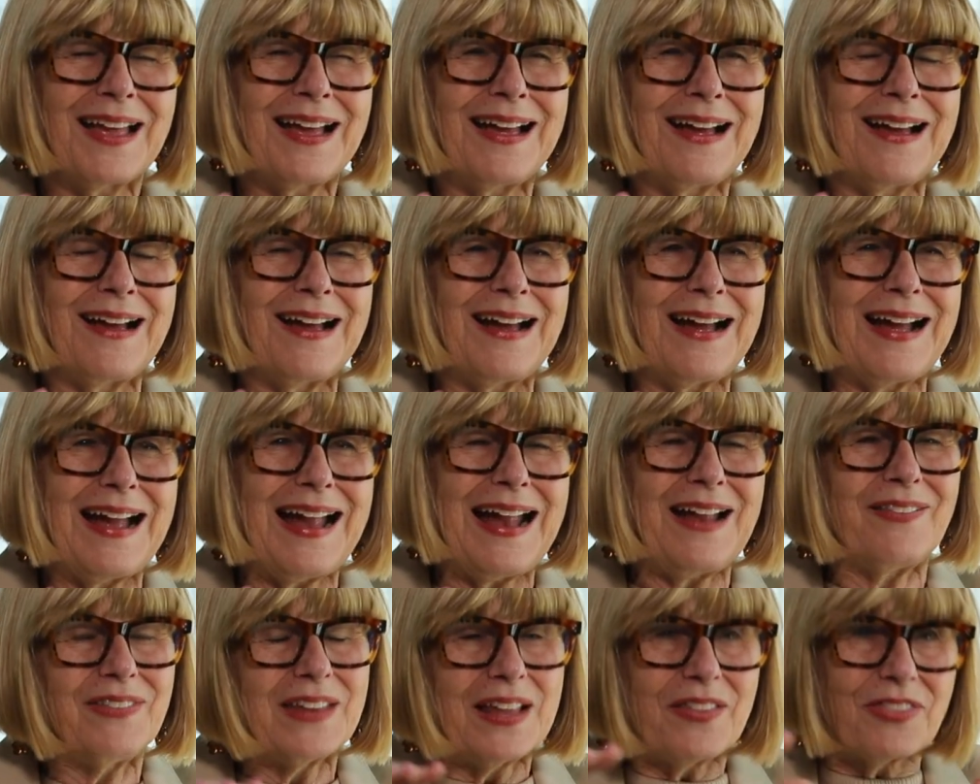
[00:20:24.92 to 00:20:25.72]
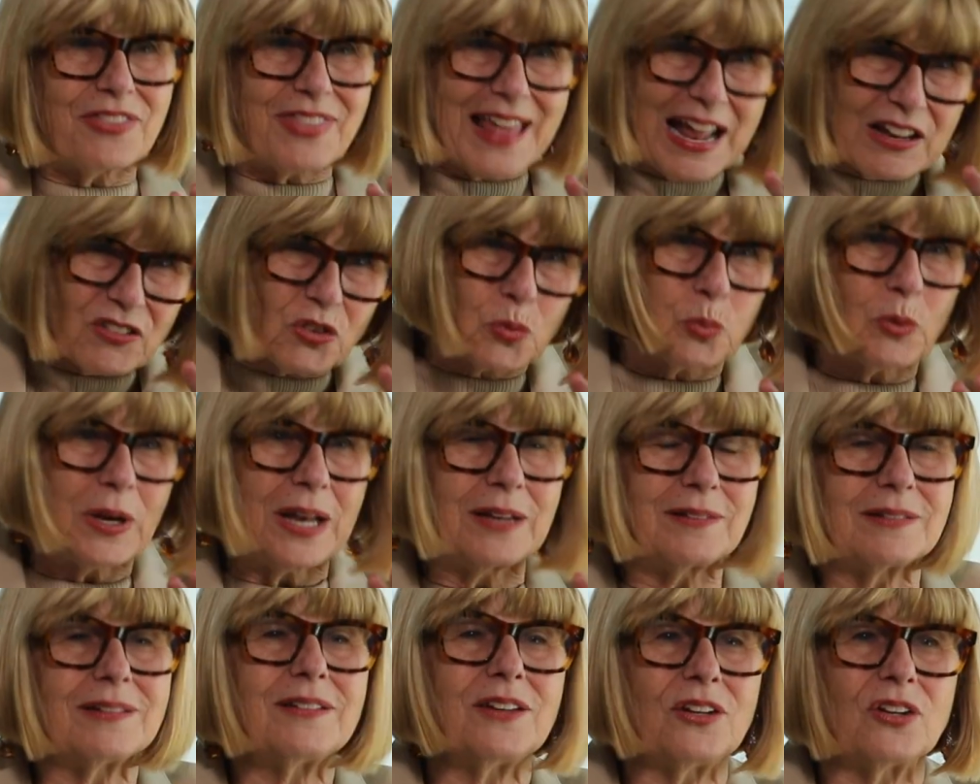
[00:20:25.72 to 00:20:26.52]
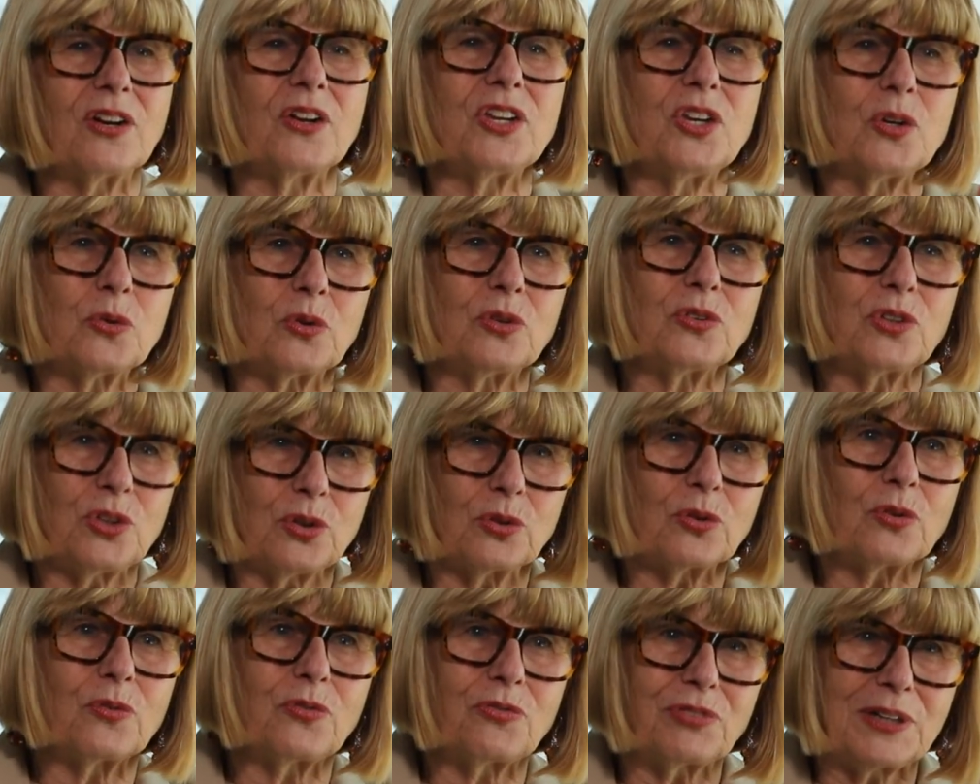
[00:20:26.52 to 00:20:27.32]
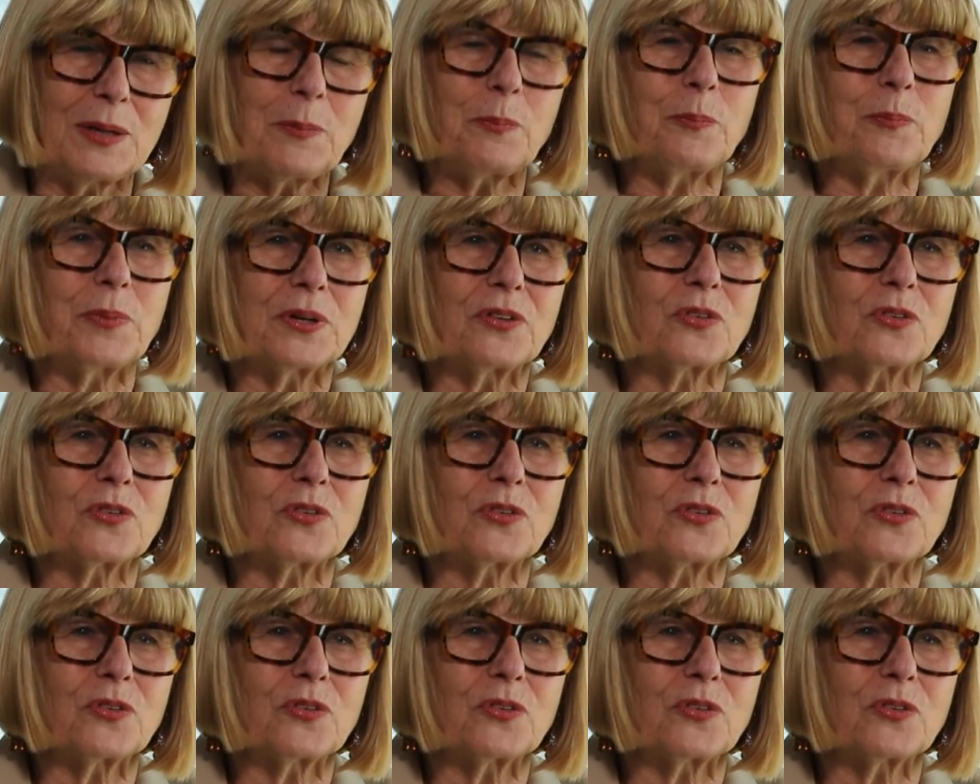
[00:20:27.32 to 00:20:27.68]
and then that's when you'll flip.